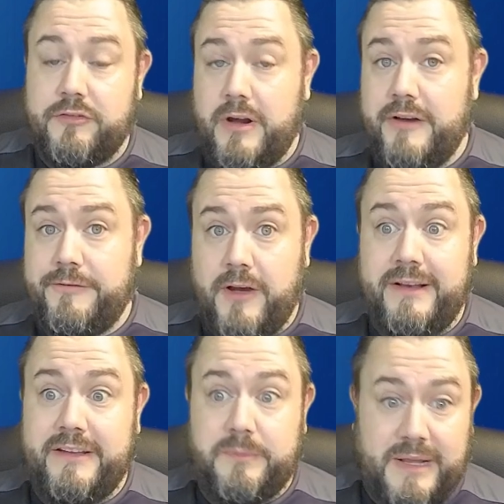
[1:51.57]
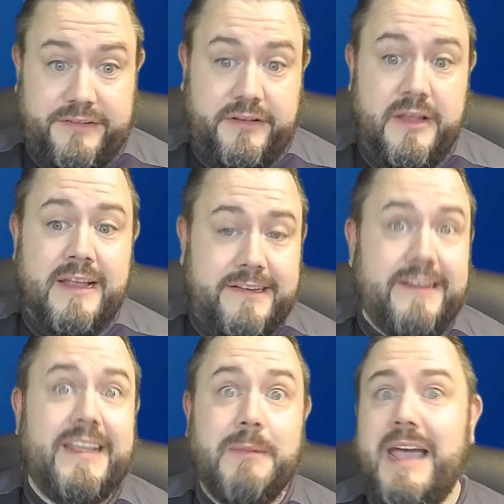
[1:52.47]
trying to find his best
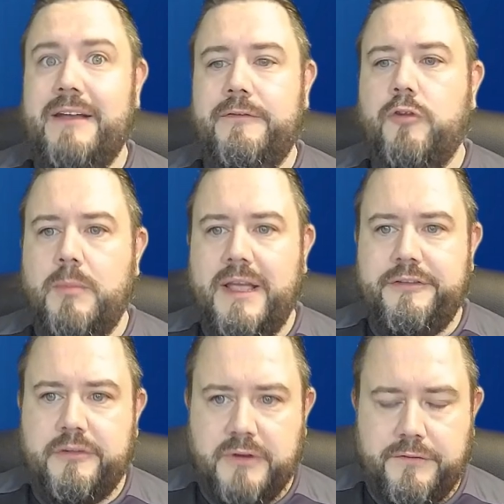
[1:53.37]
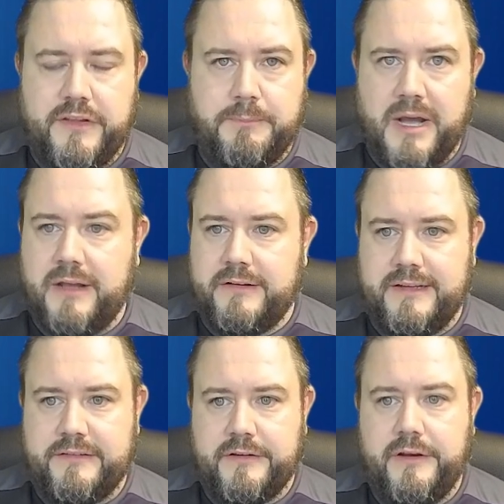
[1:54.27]
team and formation with this
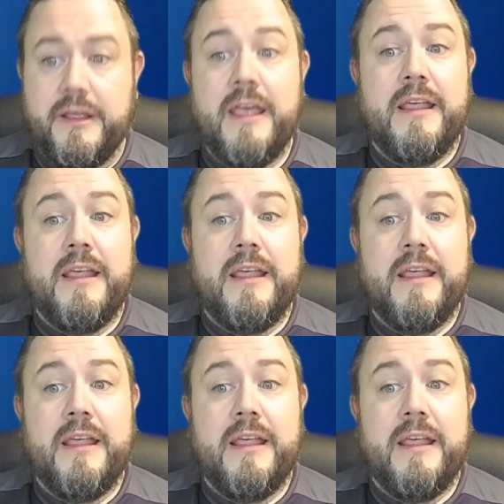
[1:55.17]
Barnsley side.